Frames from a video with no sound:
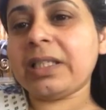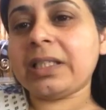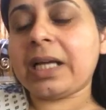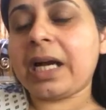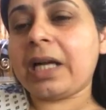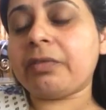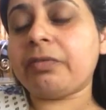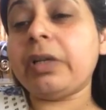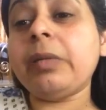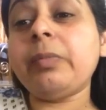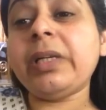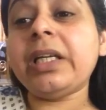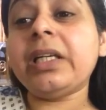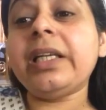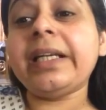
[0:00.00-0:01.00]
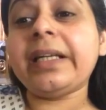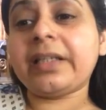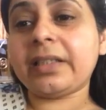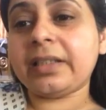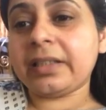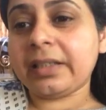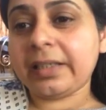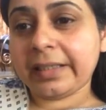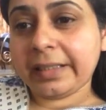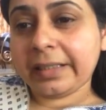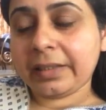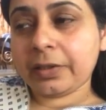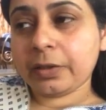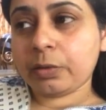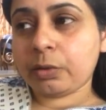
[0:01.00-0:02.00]
in that will be a LinkedIn
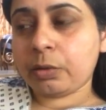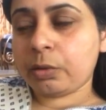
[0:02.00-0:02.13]
link,